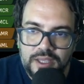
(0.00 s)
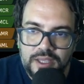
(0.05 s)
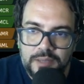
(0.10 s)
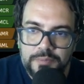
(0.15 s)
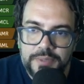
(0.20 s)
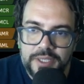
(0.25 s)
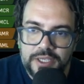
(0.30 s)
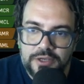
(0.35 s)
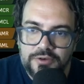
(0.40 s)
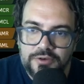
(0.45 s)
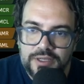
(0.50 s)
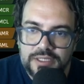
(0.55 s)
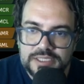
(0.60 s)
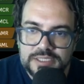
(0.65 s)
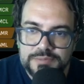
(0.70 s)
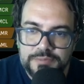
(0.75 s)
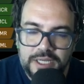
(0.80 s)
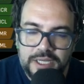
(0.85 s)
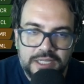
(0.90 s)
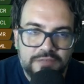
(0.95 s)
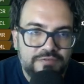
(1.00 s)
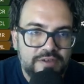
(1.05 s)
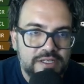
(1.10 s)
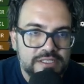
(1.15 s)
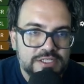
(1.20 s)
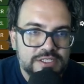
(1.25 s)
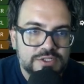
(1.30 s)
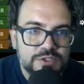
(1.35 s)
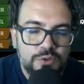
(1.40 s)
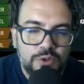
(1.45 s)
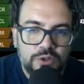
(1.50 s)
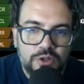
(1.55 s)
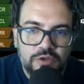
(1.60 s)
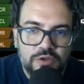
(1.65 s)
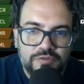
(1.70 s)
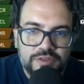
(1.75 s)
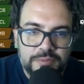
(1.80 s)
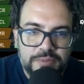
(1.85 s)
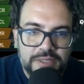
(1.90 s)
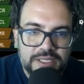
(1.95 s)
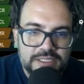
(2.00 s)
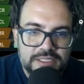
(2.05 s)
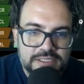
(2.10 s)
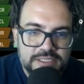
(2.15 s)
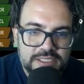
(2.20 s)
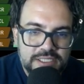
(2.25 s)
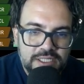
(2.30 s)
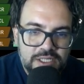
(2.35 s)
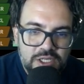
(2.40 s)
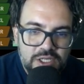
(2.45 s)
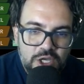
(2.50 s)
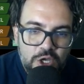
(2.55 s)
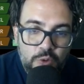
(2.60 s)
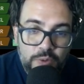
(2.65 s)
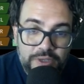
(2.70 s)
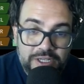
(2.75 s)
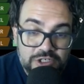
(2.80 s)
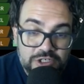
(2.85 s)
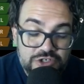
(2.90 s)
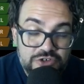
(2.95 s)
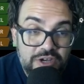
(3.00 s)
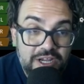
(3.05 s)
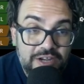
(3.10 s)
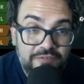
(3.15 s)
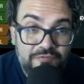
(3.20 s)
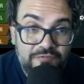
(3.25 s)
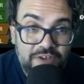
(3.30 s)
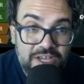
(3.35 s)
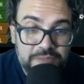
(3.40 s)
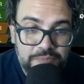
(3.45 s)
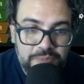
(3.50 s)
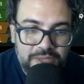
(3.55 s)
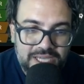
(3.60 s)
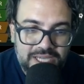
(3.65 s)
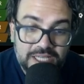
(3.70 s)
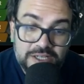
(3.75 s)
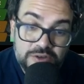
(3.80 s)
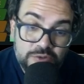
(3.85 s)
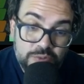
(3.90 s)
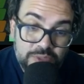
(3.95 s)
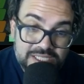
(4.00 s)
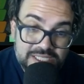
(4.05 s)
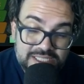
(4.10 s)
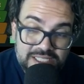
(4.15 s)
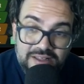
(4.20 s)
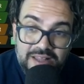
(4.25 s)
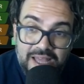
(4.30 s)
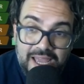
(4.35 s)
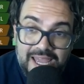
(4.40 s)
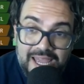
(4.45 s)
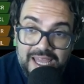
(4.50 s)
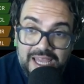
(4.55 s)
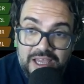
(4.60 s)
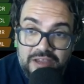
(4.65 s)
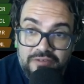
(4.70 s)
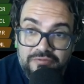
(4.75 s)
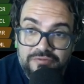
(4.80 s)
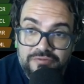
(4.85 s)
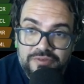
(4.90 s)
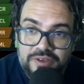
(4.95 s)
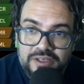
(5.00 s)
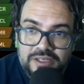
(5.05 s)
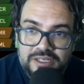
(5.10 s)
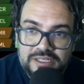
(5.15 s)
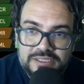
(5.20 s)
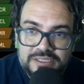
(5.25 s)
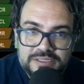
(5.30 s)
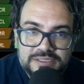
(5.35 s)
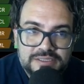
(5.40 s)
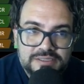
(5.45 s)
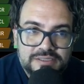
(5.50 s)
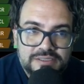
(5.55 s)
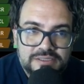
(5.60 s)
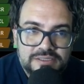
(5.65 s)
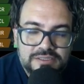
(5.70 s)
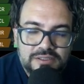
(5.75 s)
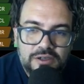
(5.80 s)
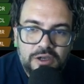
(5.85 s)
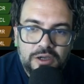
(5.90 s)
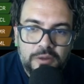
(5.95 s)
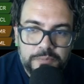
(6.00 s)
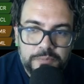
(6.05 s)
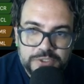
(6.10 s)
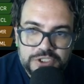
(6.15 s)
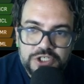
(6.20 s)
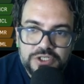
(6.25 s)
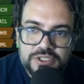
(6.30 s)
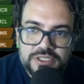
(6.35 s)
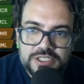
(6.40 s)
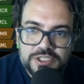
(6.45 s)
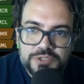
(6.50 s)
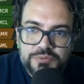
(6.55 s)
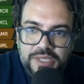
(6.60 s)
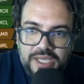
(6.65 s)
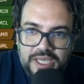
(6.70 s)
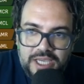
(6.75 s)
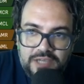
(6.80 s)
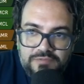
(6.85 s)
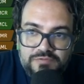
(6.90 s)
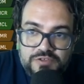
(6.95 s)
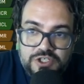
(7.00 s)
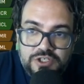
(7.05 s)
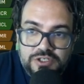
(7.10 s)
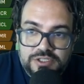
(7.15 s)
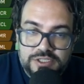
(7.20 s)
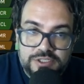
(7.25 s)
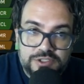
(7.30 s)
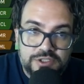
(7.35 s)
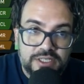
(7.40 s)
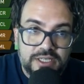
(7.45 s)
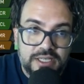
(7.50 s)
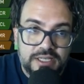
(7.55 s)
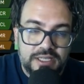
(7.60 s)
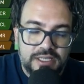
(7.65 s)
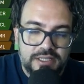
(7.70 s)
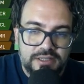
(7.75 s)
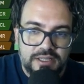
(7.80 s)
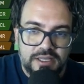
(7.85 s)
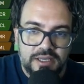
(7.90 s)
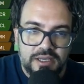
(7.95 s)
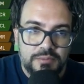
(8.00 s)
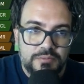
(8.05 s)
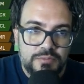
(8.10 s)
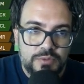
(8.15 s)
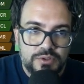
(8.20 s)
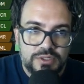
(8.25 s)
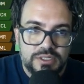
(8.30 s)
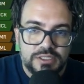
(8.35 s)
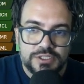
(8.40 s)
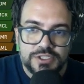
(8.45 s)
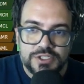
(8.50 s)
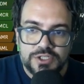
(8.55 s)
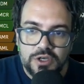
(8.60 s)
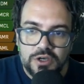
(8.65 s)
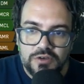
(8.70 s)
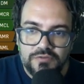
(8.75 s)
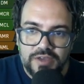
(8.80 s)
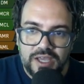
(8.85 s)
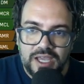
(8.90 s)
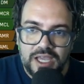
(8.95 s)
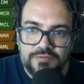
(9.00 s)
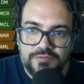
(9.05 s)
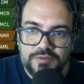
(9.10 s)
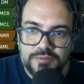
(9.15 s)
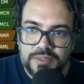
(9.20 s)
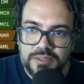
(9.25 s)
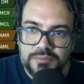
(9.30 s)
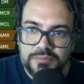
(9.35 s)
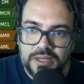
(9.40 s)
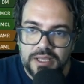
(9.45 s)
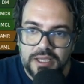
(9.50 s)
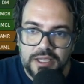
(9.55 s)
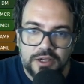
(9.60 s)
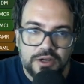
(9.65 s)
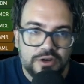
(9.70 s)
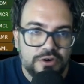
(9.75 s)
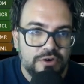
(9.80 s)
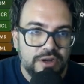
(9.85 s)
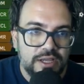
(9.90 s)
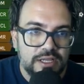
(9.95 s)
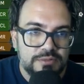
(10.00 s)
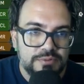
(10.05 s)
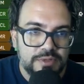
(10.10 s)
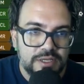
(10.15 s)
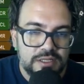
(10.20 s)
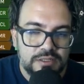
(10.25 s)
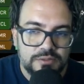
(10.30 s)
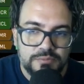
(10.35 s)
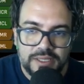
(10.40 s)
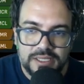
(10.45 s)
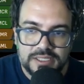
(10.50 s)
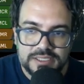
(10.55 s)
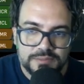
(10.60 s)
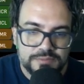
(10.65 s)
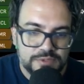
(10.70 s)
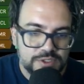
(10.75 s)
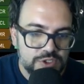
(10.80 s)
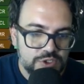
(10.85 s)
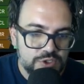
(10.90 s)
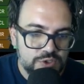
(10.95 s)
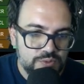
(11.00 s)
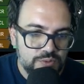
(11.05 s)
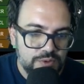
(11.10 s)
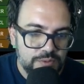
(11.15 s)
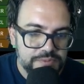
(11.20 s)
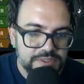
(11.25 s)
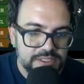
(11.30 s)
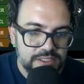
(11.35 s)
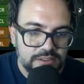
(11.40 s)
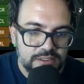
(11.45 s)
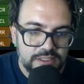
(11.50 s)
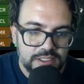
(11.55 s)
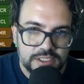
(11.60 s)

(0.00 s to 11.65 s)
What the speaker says: Big green smiley faces all over the place. We can try and fight back into it. We still have opportunities. We have chances to get in there. Amuda and Skov haven't been playing great. We're going to make some swaps out there.